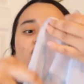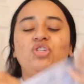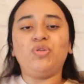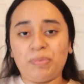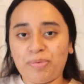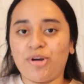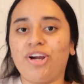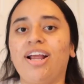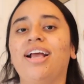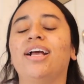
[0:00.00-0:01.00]

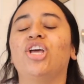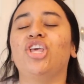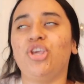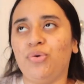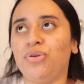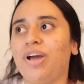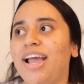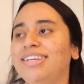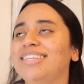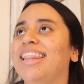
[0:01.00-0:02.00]
super cute, you
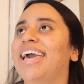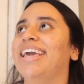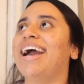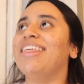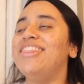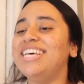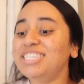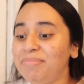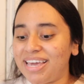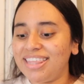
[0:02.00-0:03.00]
guys. Like,
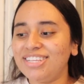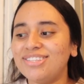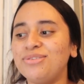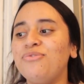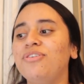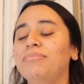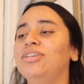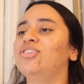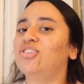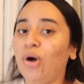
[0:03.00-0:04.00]
this bathing suit fit
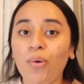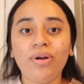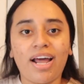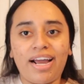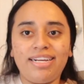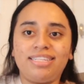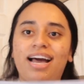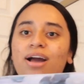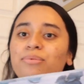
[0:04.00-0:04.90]
me so nice. I